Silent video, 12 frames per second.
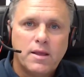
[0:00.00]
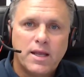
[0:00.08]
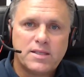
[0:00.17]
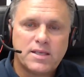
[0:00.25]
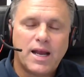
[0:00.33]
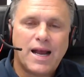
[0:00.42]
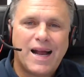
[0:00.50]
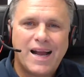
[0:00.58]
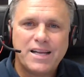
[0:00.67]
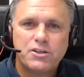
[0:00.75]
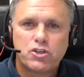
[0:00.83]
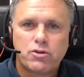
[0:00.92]
it's a
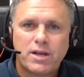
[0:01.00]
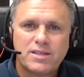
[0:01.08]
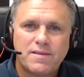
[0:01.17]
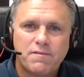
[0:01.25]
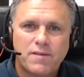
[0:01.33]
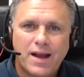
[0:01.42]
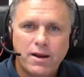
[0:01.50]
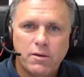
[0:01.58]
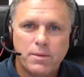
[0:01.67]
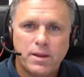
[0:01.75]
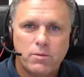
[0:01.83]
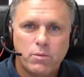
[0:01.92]
high stress
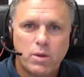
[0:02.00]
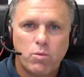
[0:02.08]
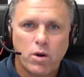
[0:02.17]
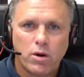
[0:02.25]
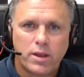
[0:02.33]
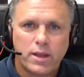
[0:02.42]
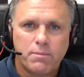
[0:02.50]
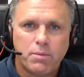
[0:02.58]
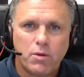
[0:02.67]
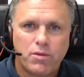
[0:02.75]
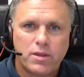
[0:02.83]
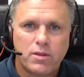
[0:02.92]
environment we work in,
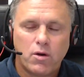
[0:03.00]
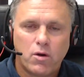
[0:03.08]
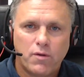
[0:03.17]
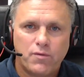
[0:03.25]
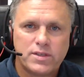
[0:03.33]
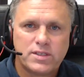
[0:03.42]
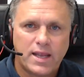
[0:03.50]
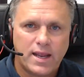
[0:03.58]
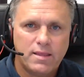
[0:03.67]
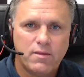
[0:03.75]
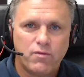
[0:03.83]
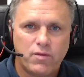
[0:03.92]
both in the office
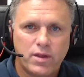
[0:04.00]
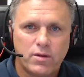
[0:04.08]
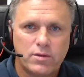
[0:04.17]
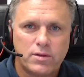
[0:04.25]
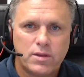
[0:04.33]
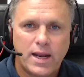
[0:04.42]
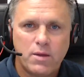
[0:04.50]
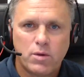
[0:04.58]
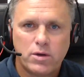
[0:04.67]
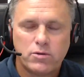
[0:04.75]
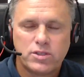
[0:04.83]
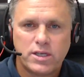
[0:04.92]
and the field.
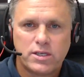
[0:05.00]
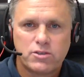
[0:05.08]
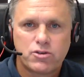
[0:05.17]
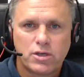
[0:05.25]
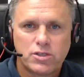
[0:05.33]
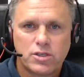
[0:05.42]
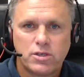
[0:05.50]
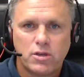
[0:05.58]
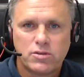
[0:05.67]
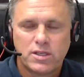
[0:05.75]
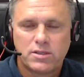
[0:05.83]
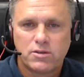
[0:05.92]
Anyone who's in construction
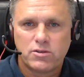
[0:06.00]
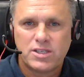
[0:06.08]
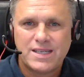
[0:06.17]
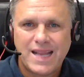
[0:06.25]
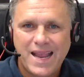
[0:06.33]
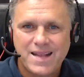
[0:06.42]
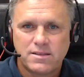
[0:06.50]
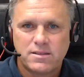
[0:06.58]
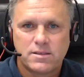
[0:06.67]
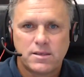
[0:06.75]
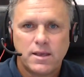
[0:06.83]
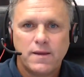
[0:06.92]
knows that there's
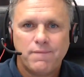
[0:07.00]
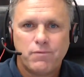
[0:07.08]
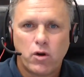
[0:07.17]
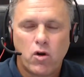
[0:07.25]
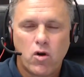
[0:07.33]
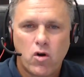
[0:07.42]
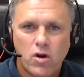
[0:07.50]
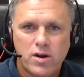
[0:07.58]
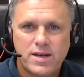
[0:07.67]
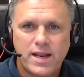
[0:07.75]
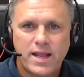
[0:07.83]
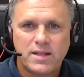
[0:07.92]
dates, there are
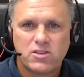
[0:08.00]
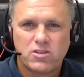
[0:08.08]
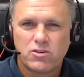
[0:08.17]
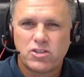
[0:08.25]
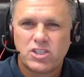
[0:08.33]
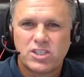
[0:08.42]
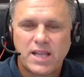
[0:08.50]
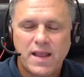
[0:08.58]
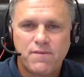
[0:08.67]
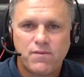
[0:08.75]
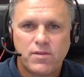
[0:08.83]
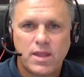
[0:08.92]
hard dates, there's
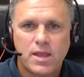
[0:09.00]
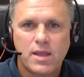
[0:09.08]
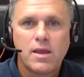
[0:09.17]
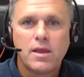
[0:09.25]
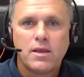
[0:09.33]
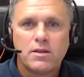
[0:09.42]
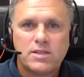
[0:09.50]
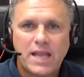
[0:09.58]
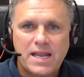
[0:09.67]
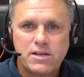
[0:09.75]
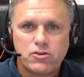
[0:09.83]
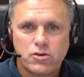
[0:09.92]
safety
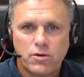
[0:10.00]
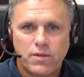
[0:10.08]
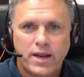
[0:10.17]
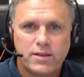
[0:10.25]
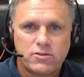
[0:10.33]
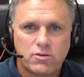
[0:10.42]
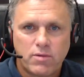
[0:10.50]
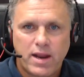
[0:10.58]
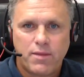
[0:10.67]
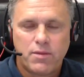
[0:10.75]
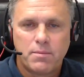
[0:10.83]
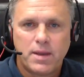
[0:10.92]
danger that is
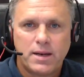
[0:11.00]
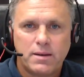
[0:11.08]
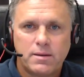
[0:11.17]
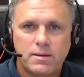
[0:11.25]
around them at